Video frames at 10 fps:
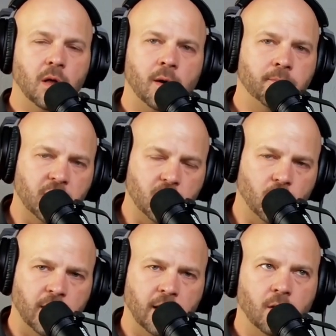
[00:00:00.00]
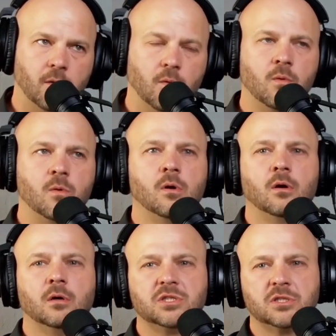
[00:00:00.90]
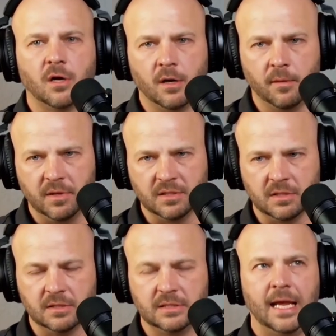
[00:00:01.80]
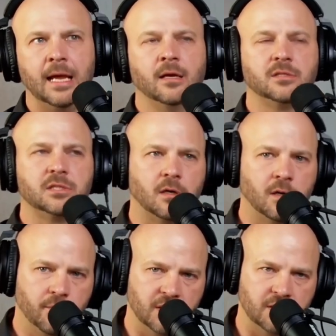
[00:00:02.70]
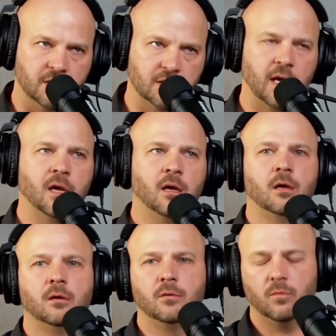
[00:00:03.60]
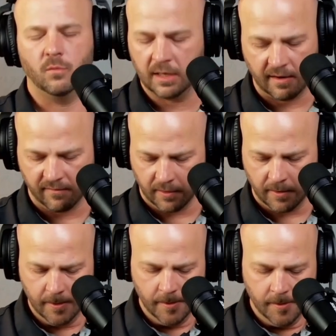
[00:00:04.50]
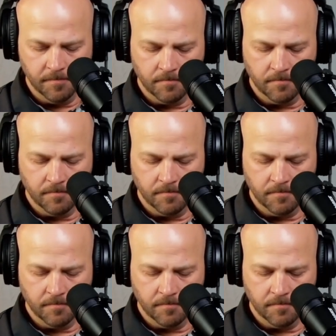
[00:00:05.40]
blow up the career or start a business and whatever.